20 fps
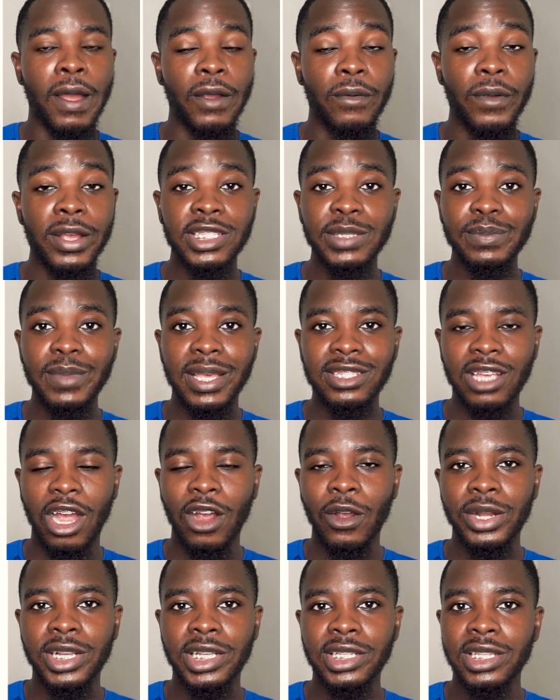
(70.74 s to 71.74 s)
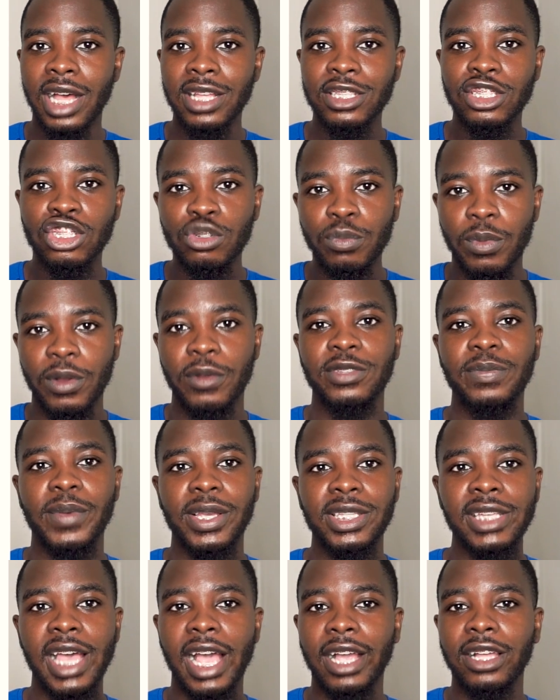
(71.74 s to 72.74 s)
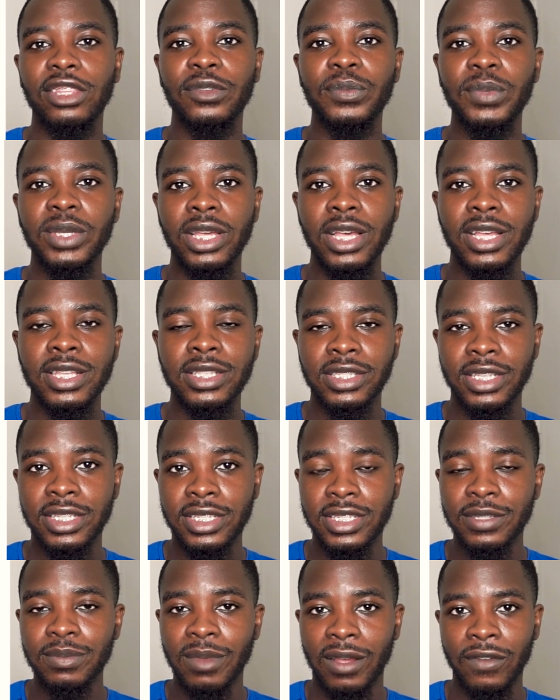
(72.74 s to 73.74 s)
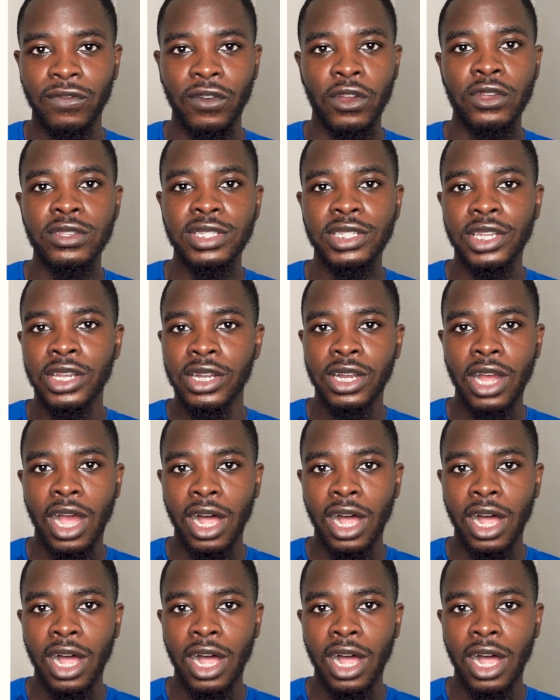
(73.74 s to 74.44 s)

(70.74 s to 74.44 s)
My resume is already not super spectacular because this is my first year in